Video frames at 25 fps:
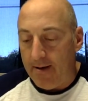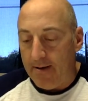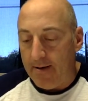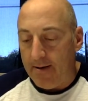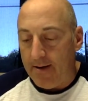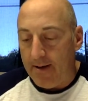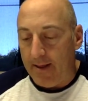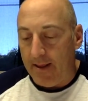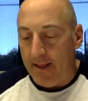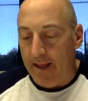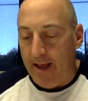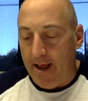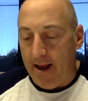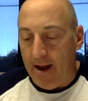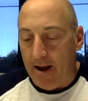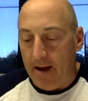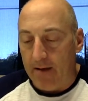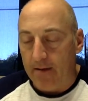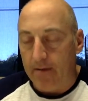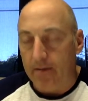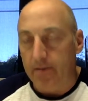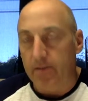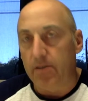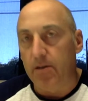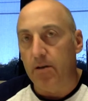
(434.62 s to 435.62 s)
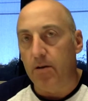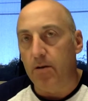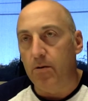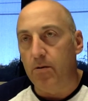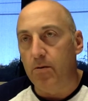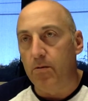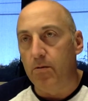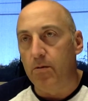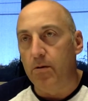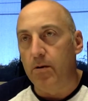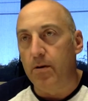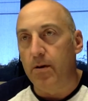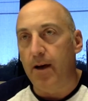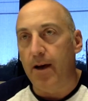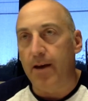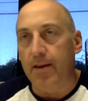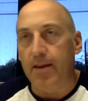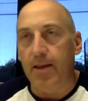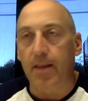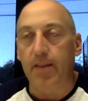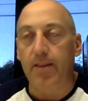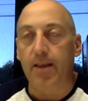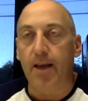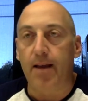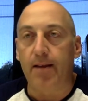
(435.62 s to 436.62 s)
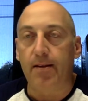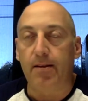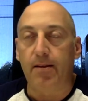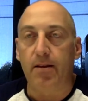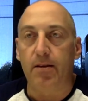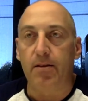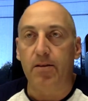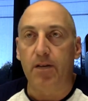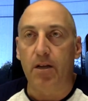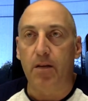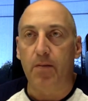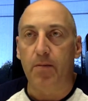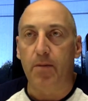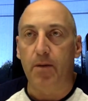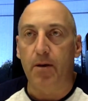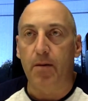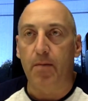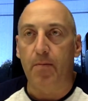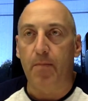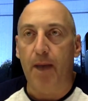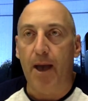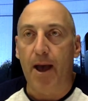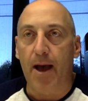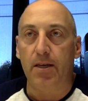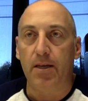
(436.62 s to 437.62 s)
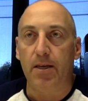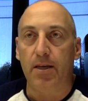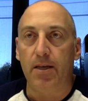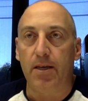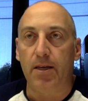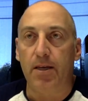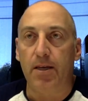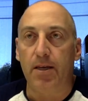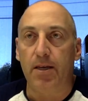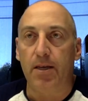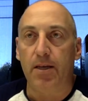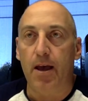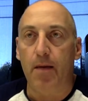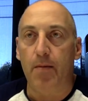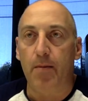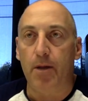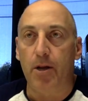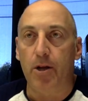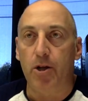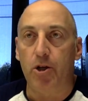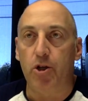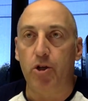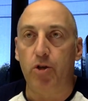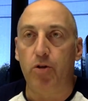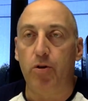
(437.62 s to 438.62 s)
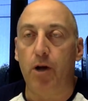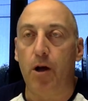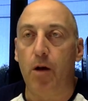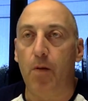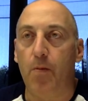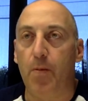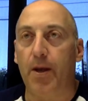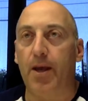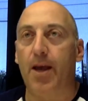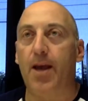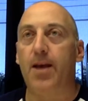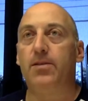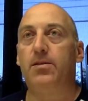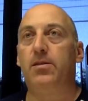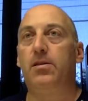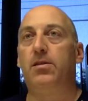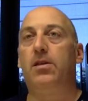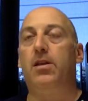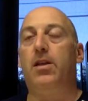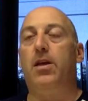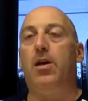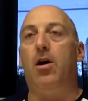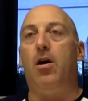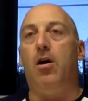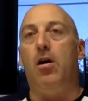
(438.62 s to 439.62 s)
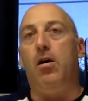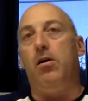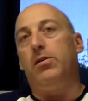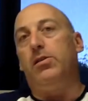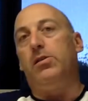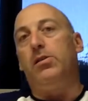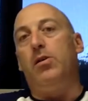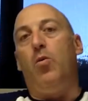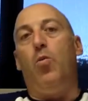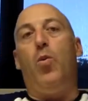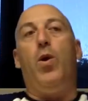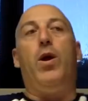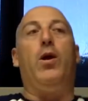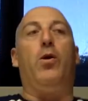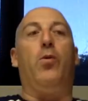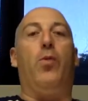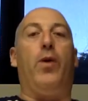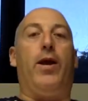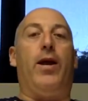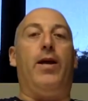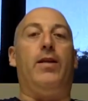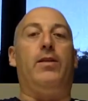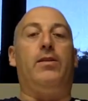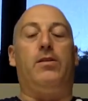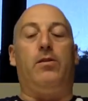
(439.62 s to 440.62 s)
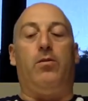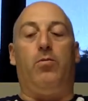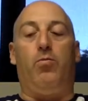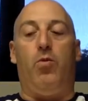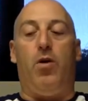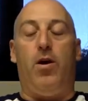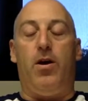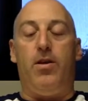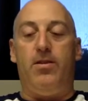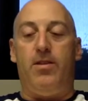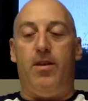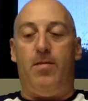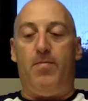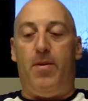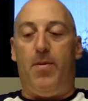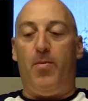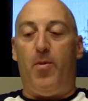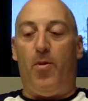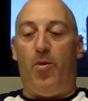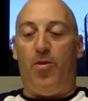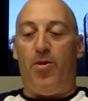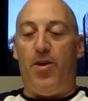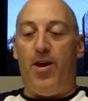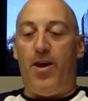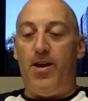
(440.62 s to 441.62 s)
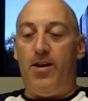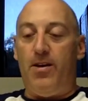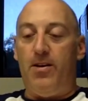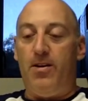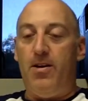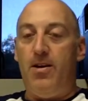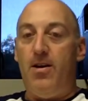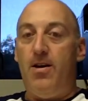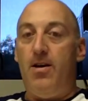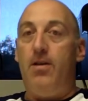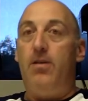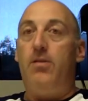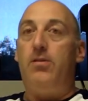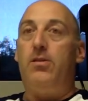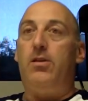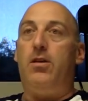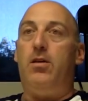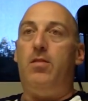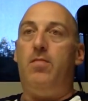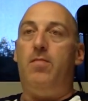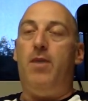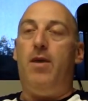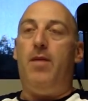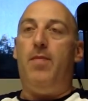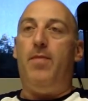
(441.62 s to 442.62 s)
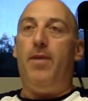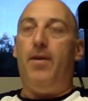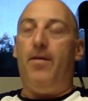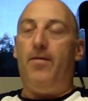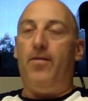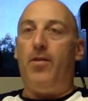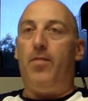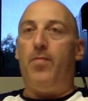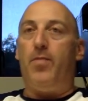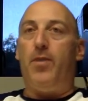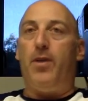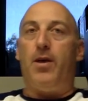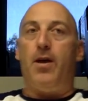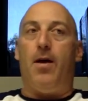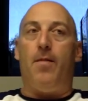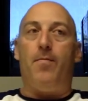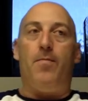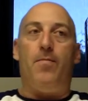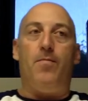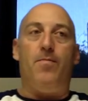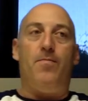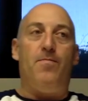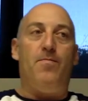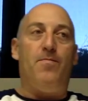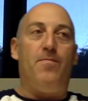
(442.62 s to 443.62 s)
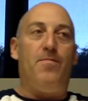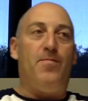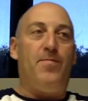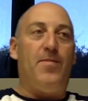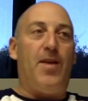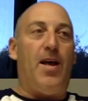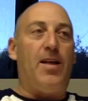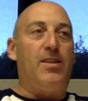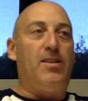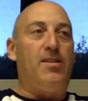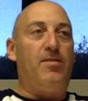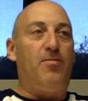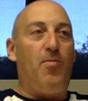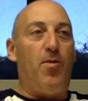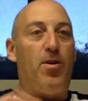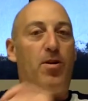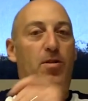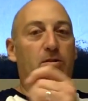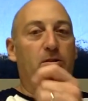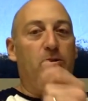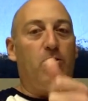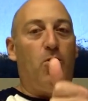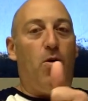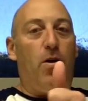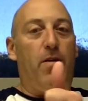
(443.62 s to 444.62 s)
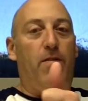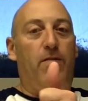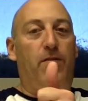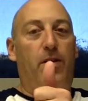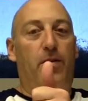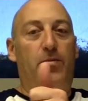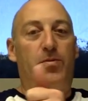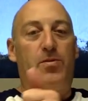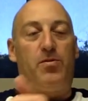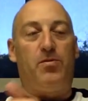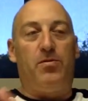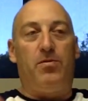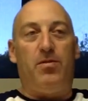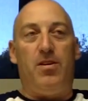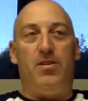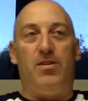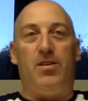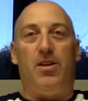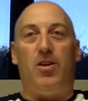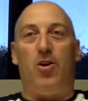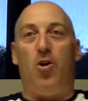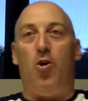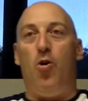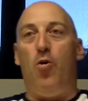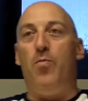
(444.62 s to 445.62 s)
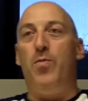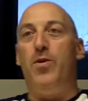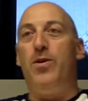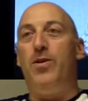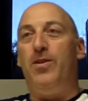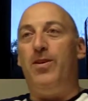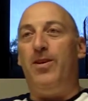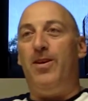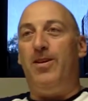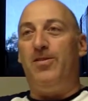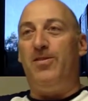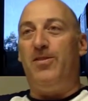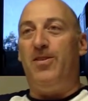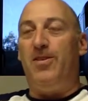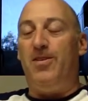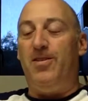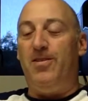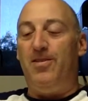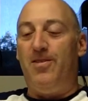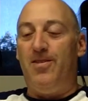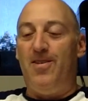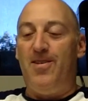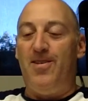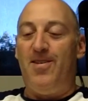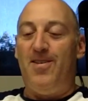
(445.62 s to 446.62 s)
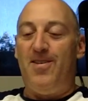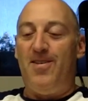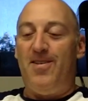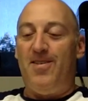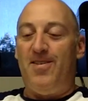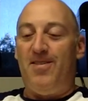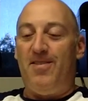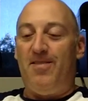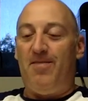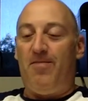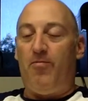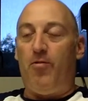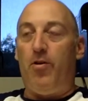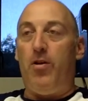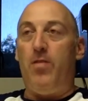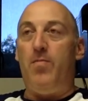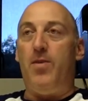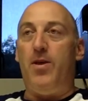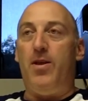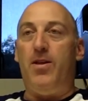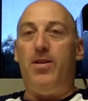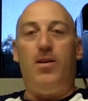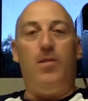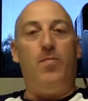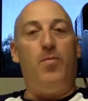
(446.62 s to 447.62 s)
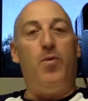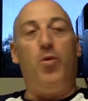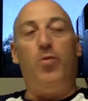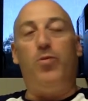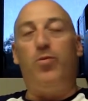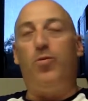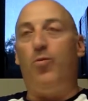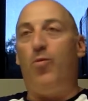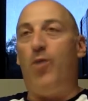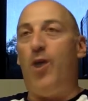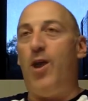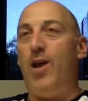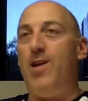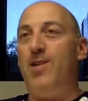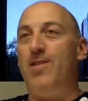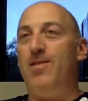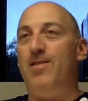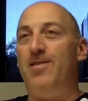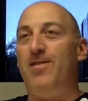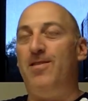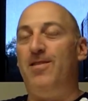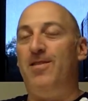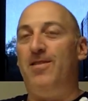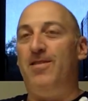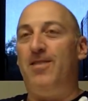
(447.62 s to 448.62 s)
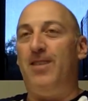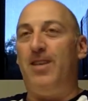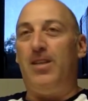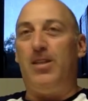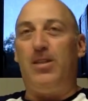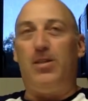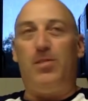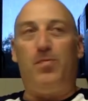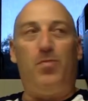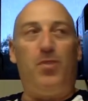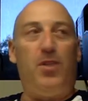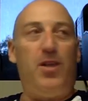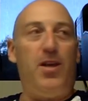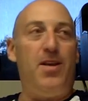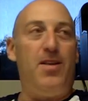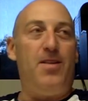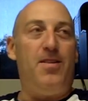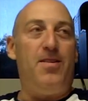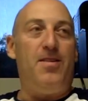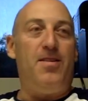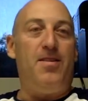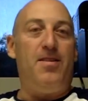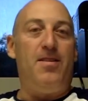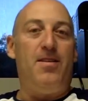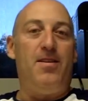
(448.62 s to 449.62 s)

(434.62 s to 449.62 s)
Atlanta. So I think that is going to be a passing game and a shootout, but Kansas City also weaker against the run than people think. So you may be able to pick up. That's one of those coin flips. Is it Coleman? Is it Freeman? They're both great. They split.